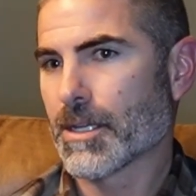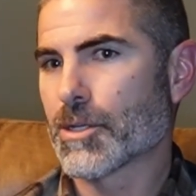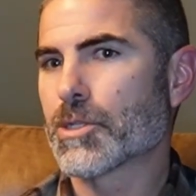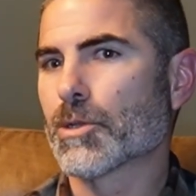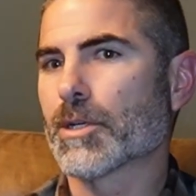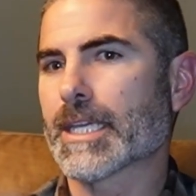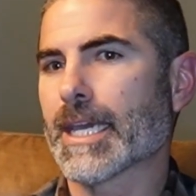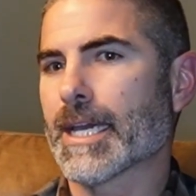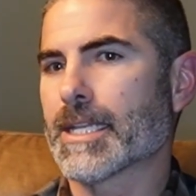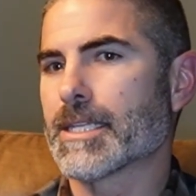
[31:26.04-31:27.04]
As you look
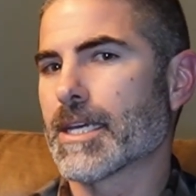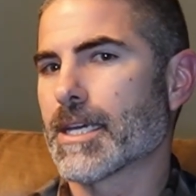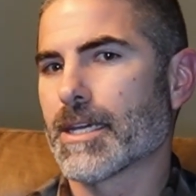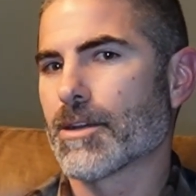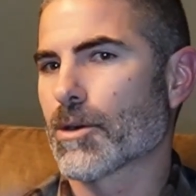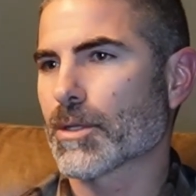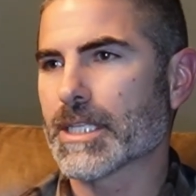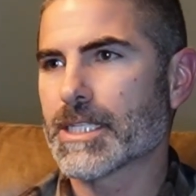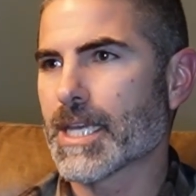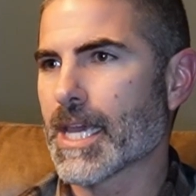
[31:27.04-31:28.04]
at the early
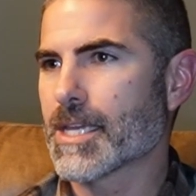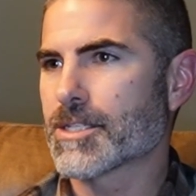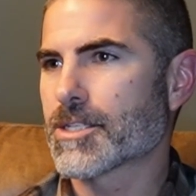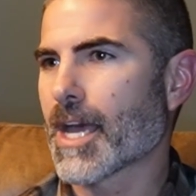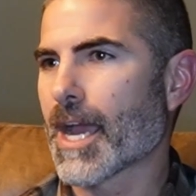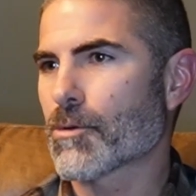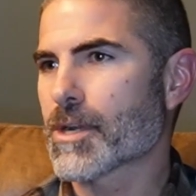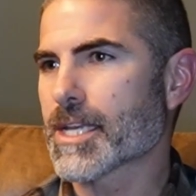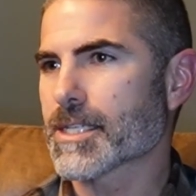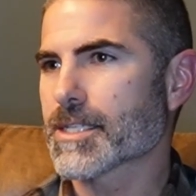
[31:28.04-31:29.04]
stage, is high
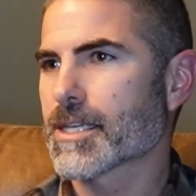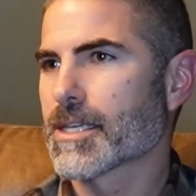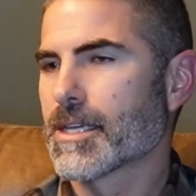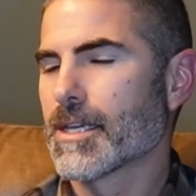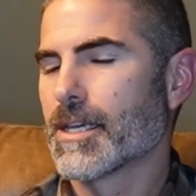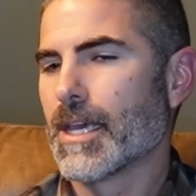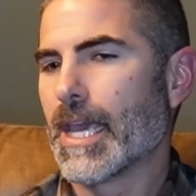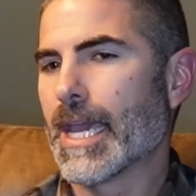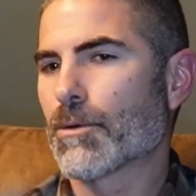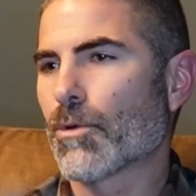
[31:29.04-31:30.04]
risk.
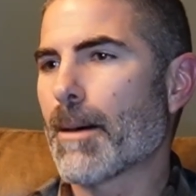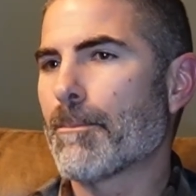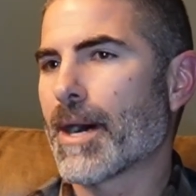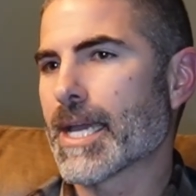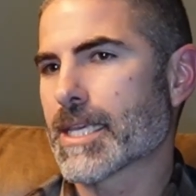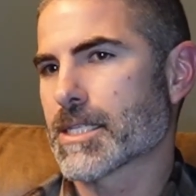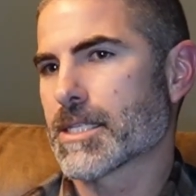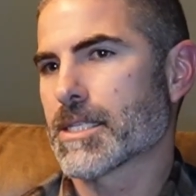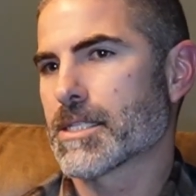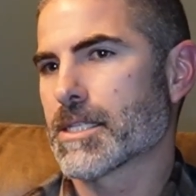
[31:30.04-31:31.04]
And Rob
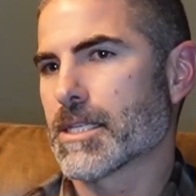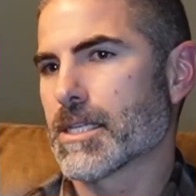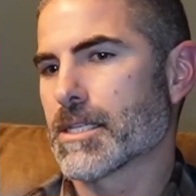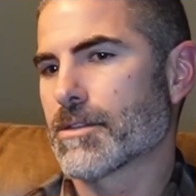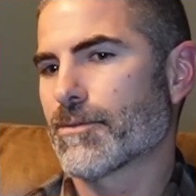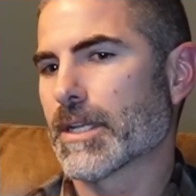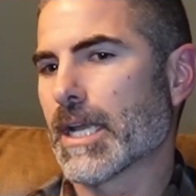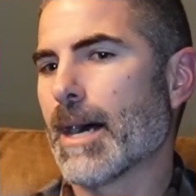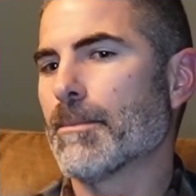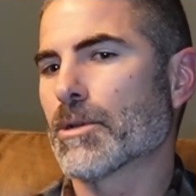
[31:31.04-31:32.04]
Pikus is
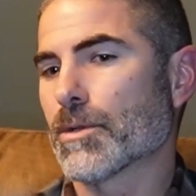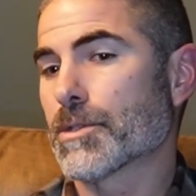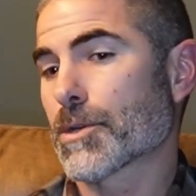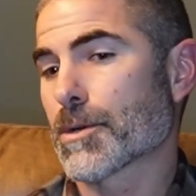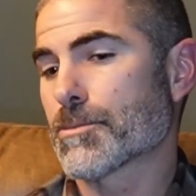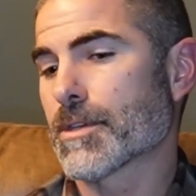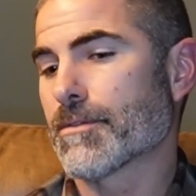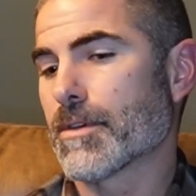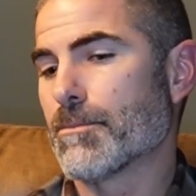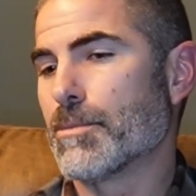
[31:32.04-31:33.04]
phenomenal in terms
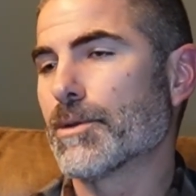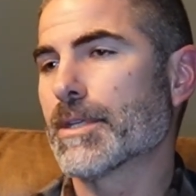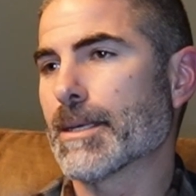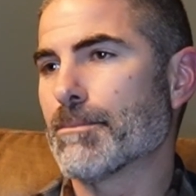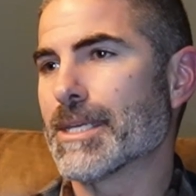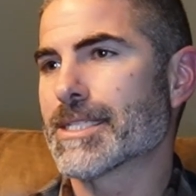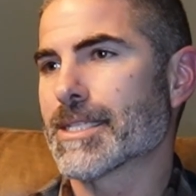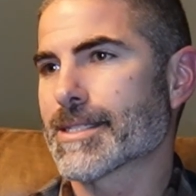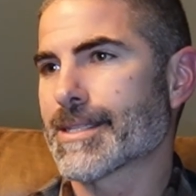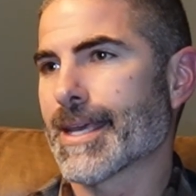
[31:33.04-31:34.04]
of building a
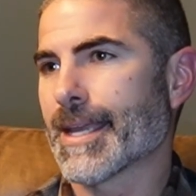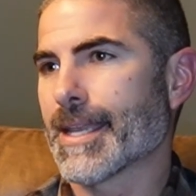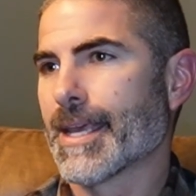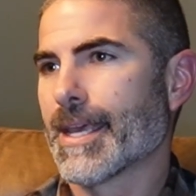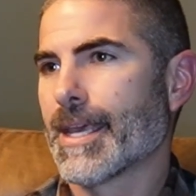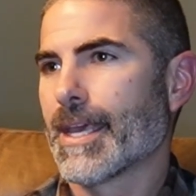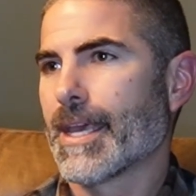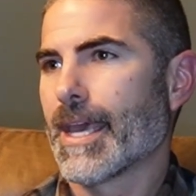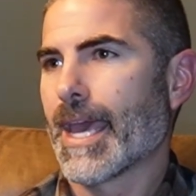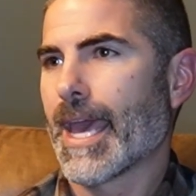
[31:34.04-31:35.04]
business that
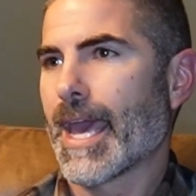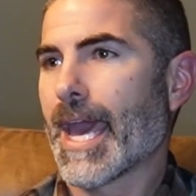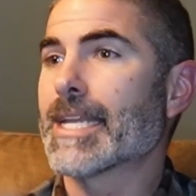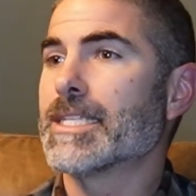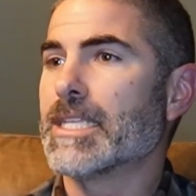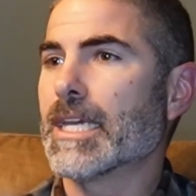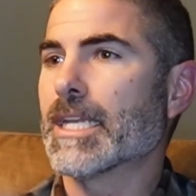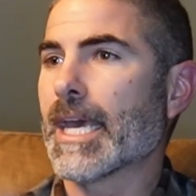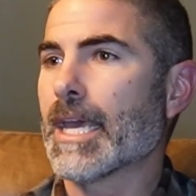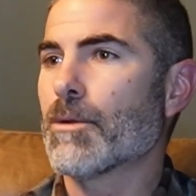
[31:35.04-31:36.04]
had a
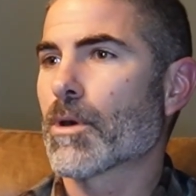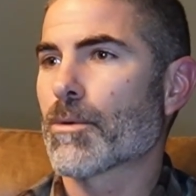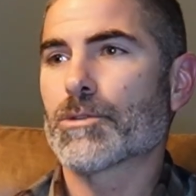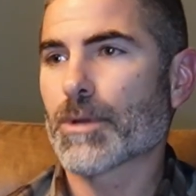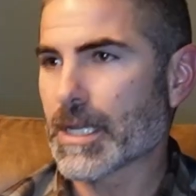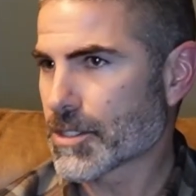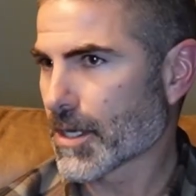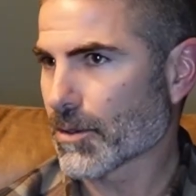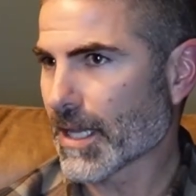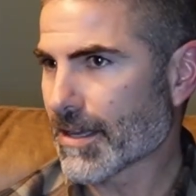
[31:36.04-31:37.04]
DNA where we treat each
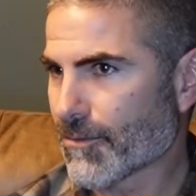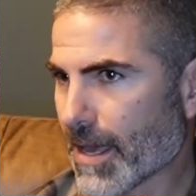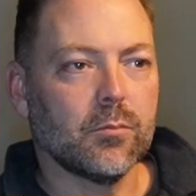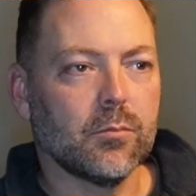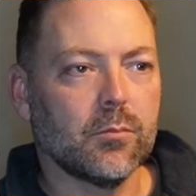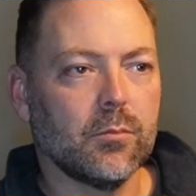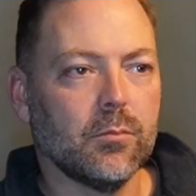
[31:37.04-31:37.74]
other like family.